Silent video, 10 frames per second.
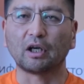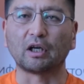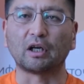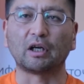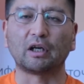
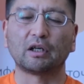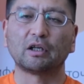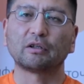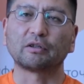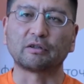
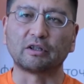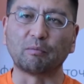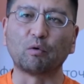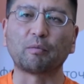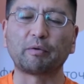
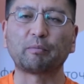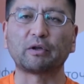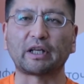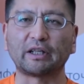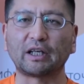The more
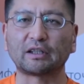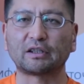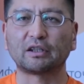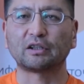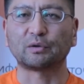people
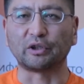connect